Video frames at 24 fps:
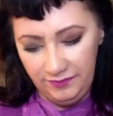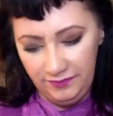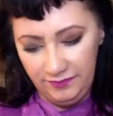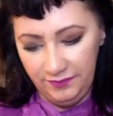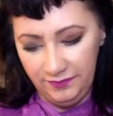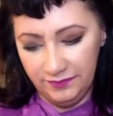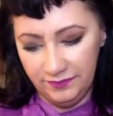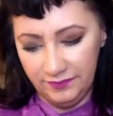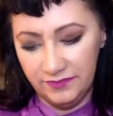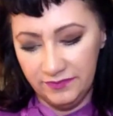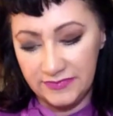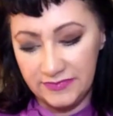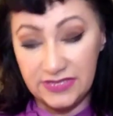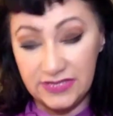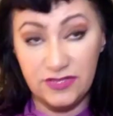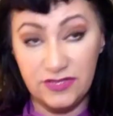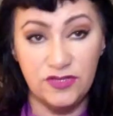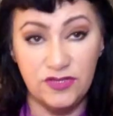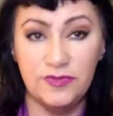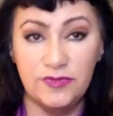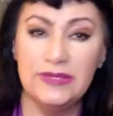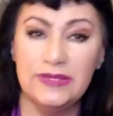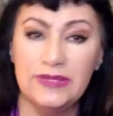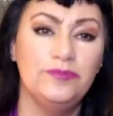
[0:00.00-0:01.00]
excuse
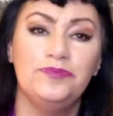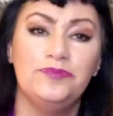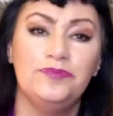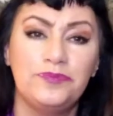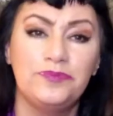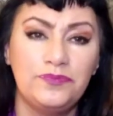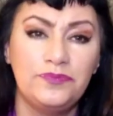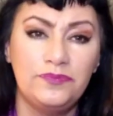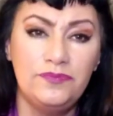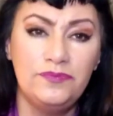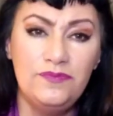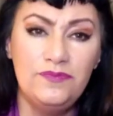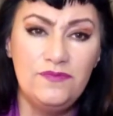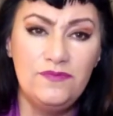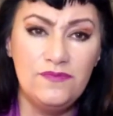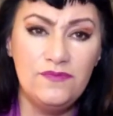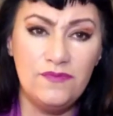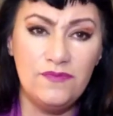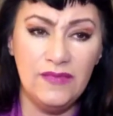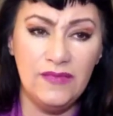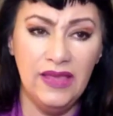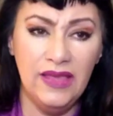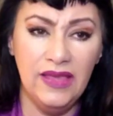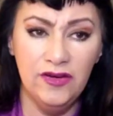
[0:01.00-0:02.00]
me,
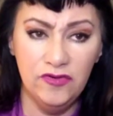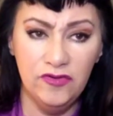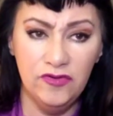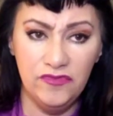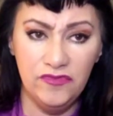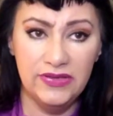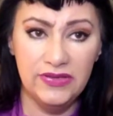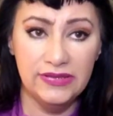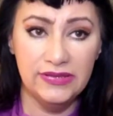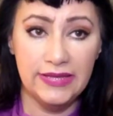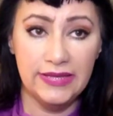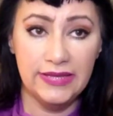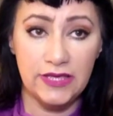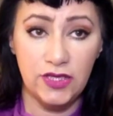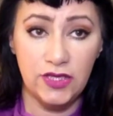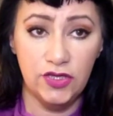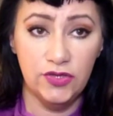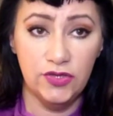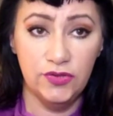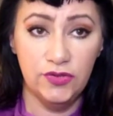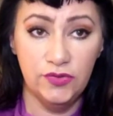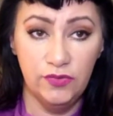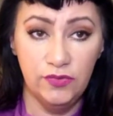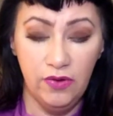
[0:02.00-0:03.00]
I don't feel like
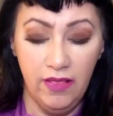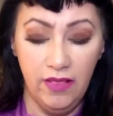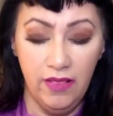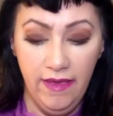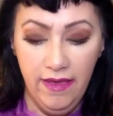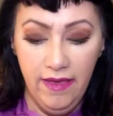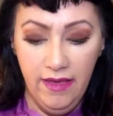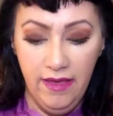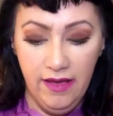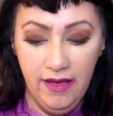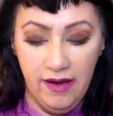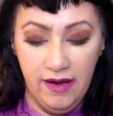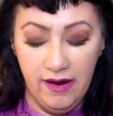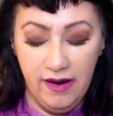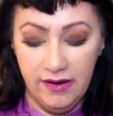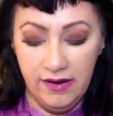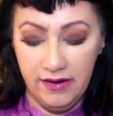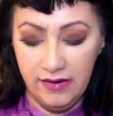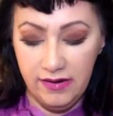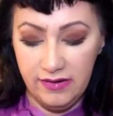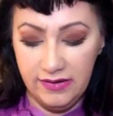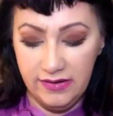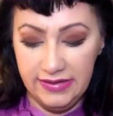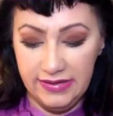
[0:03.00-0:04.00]
you
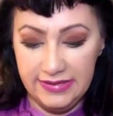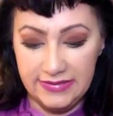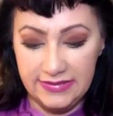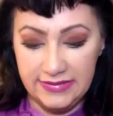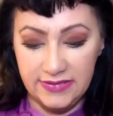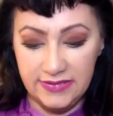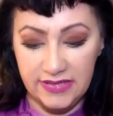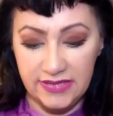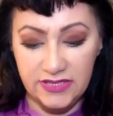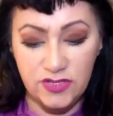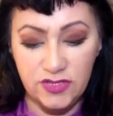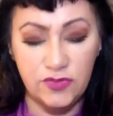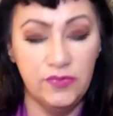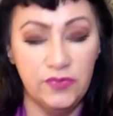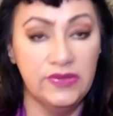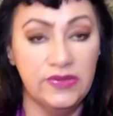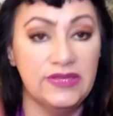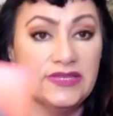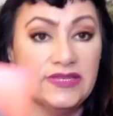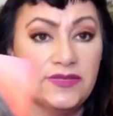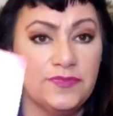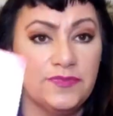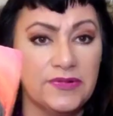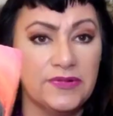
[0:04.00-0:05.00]
are in touch with
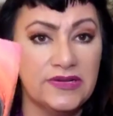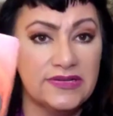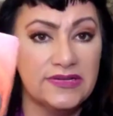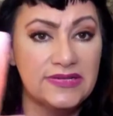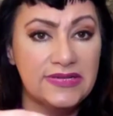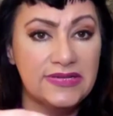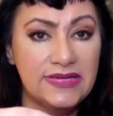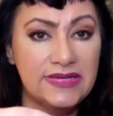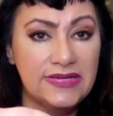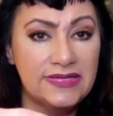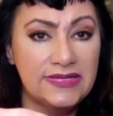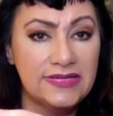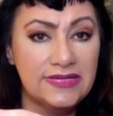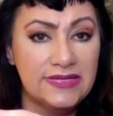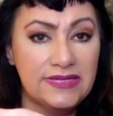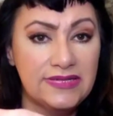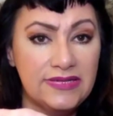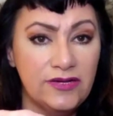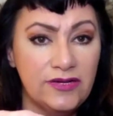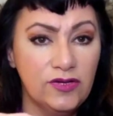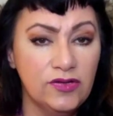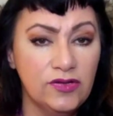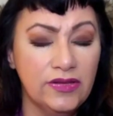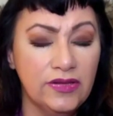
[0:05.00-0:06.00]
this person
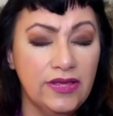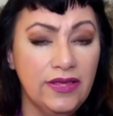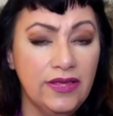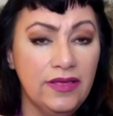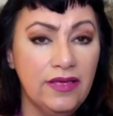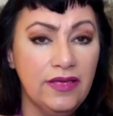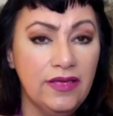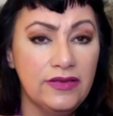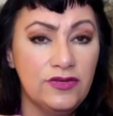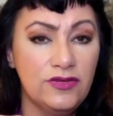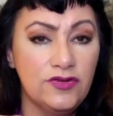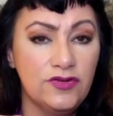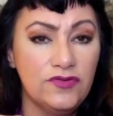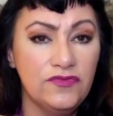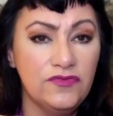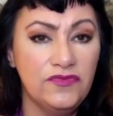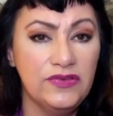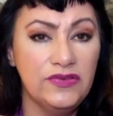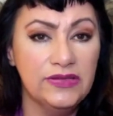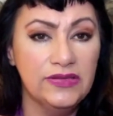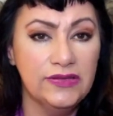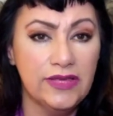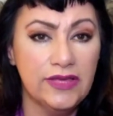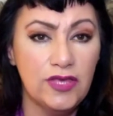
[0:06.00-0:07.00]
necessarily. I do
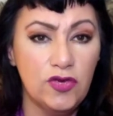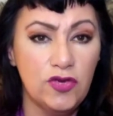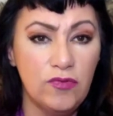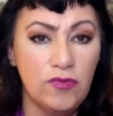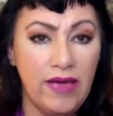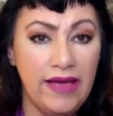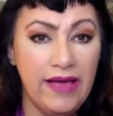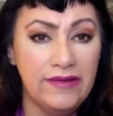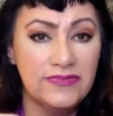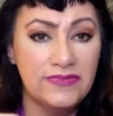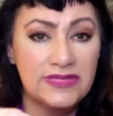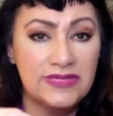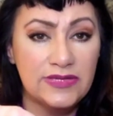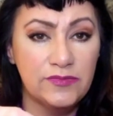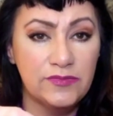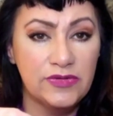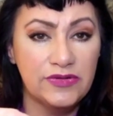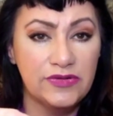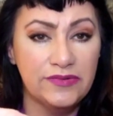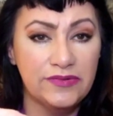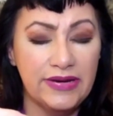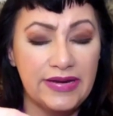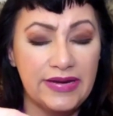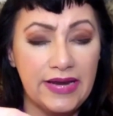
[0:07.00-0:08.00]
feel like you have someone
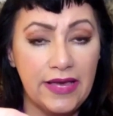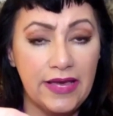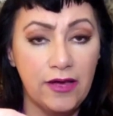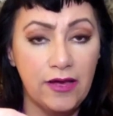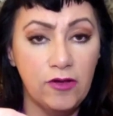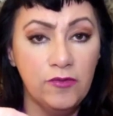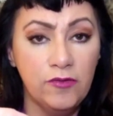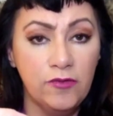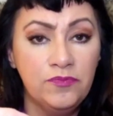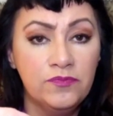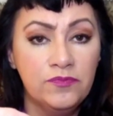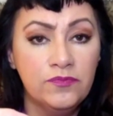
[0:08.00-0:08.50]
right now,